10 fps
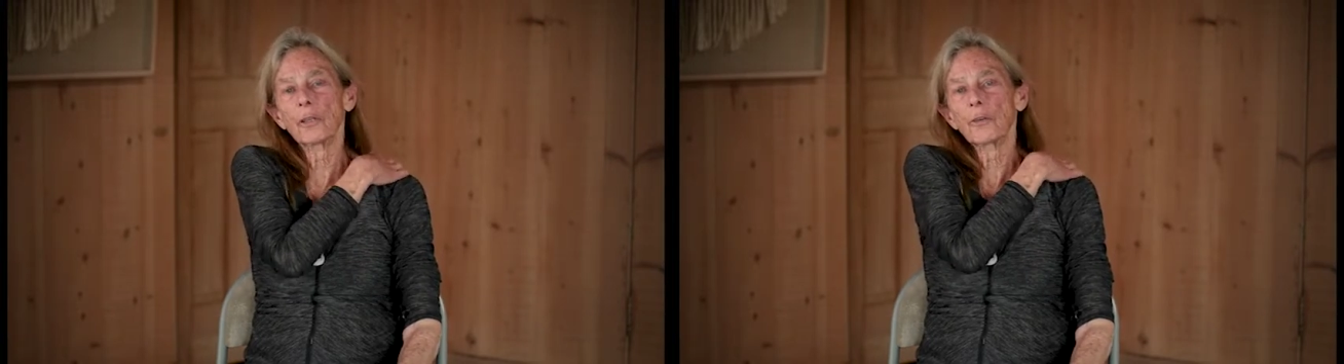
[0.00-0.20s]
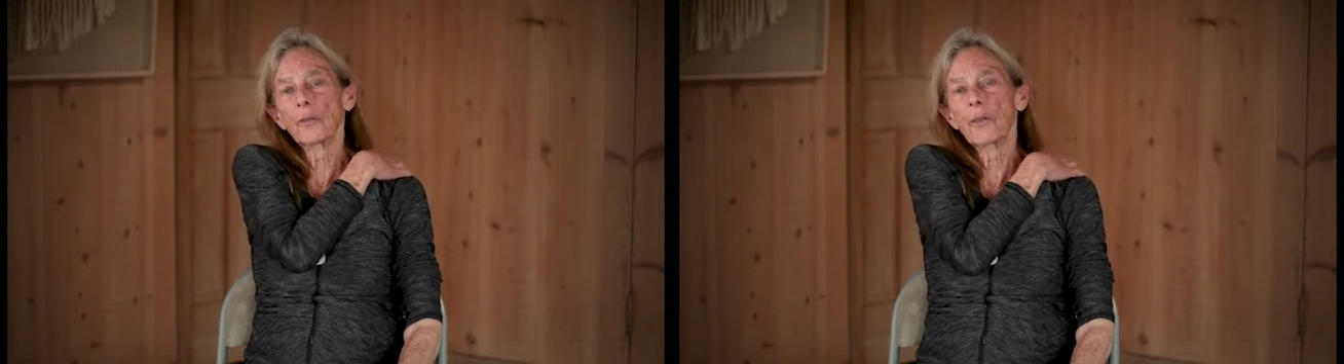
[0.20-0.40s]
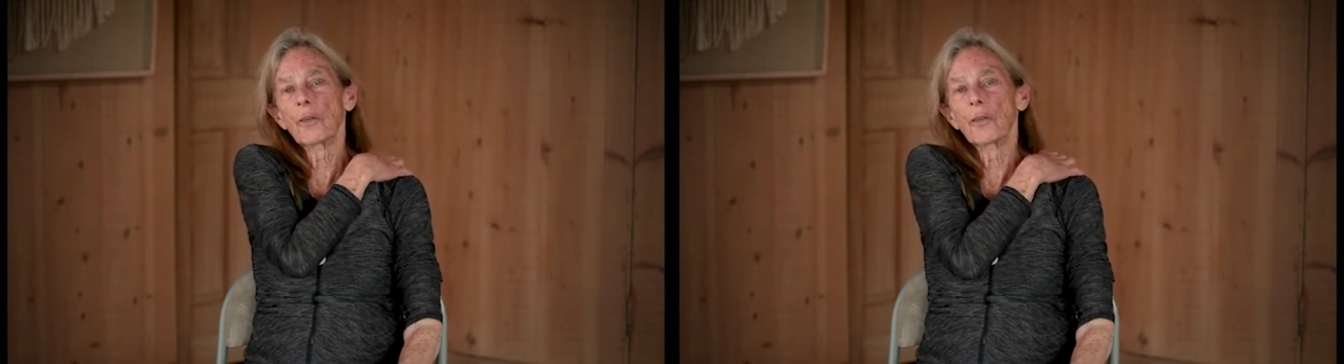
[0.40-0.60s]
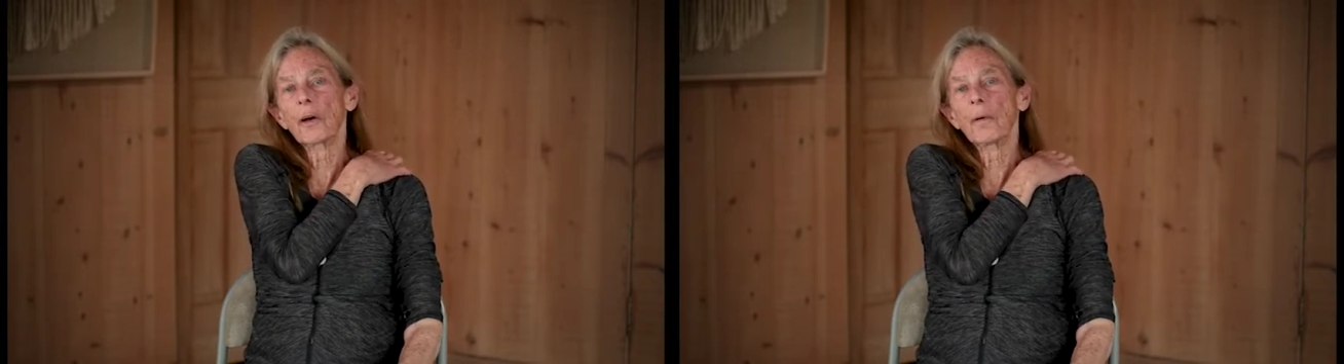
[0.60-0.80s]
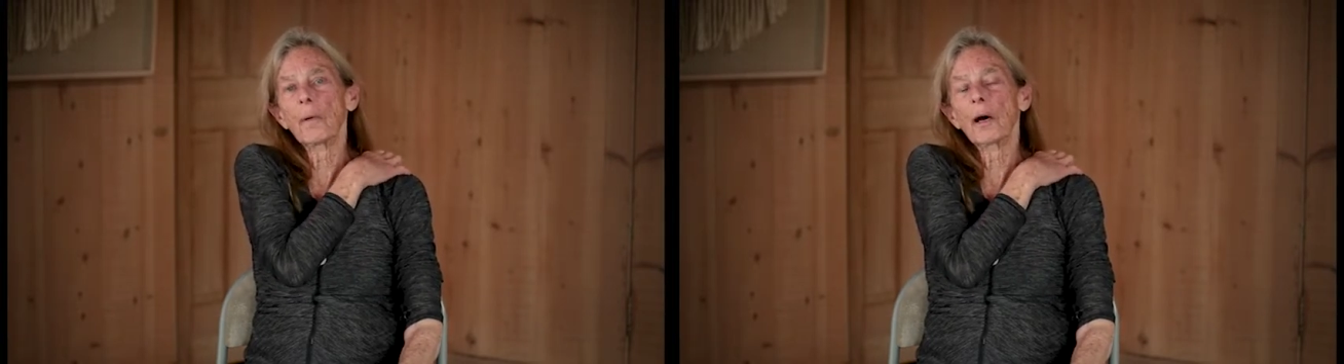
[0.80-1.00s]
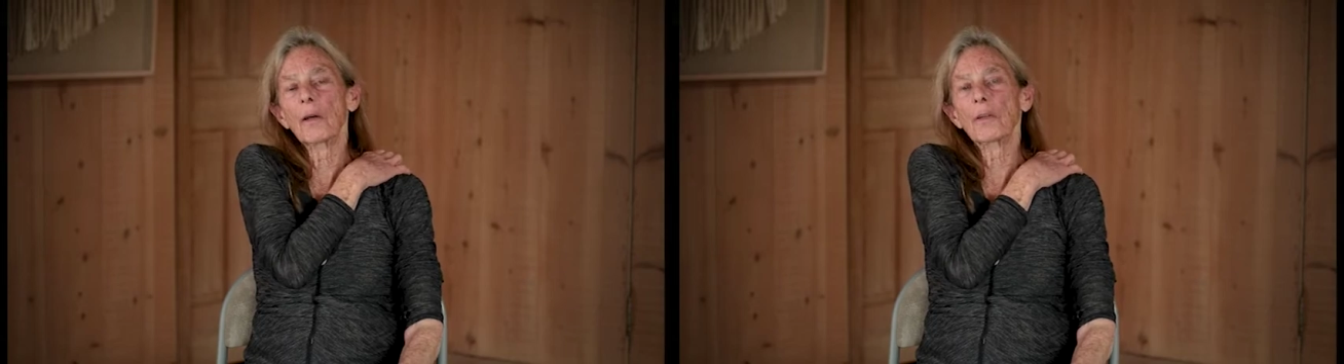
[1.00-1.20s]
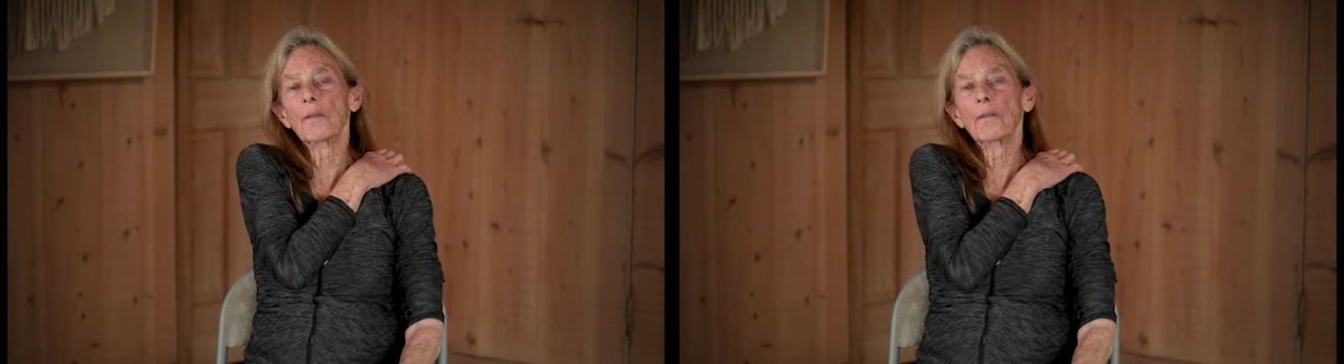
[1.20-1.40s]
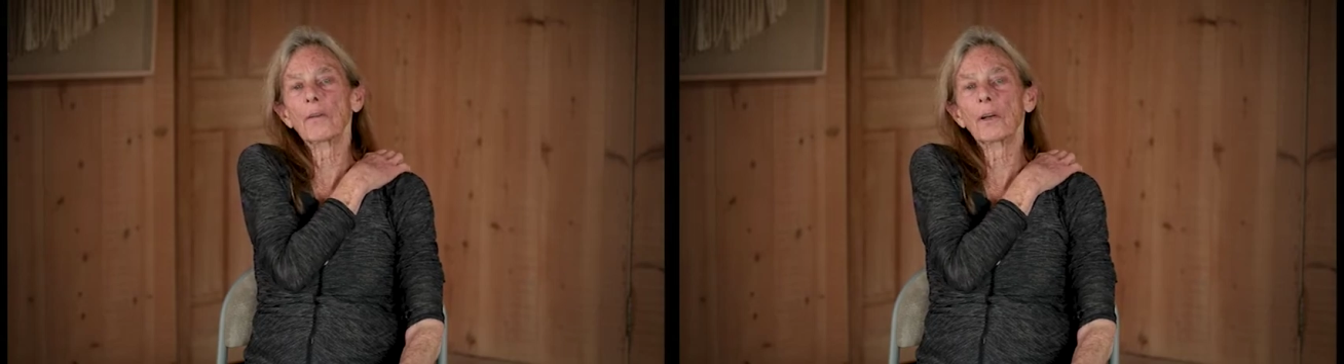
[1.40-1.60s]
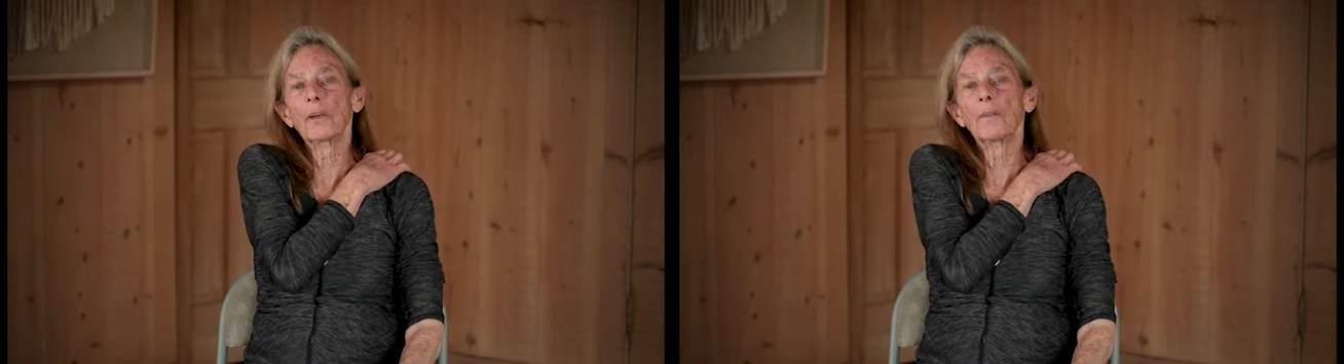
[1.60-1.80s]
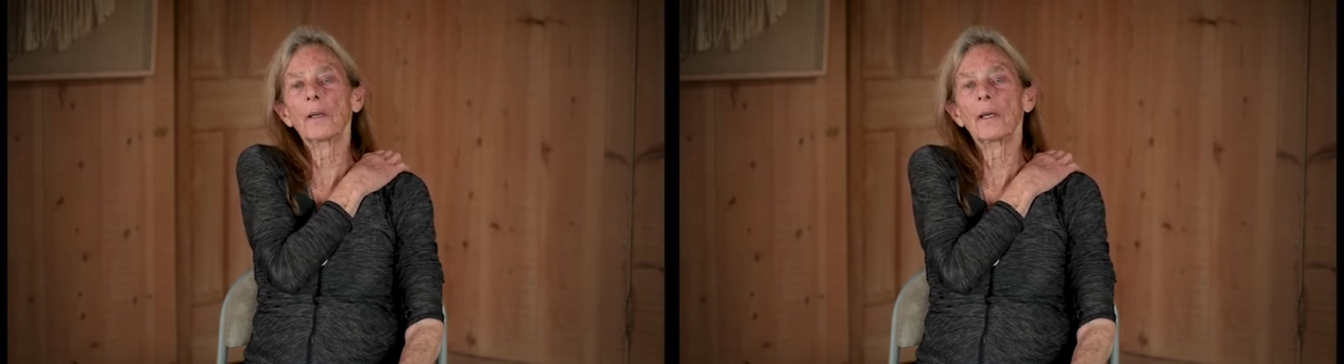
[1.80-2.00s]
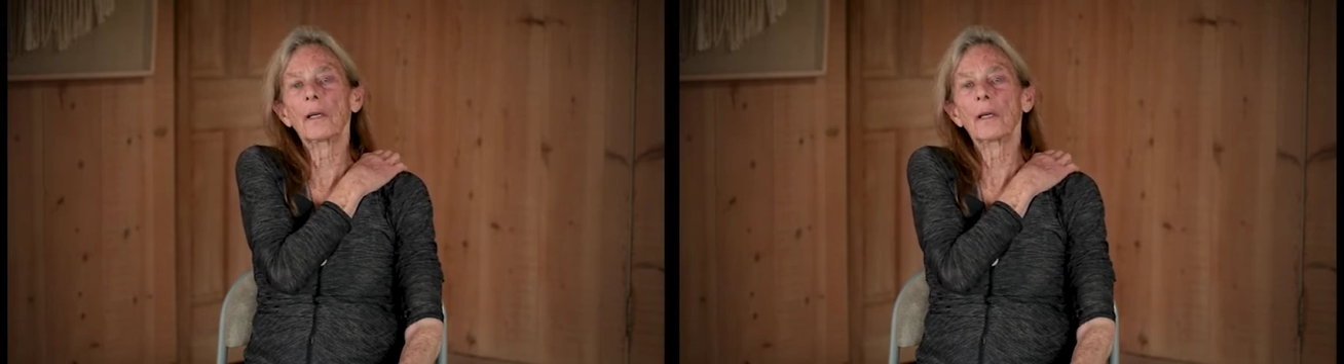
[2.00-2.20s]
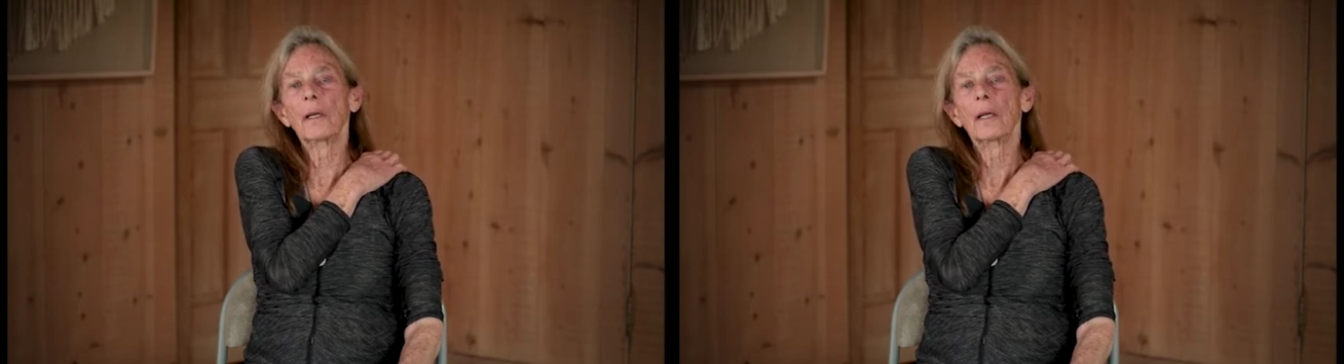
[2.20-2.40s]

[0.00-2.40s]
your thumb on the front of it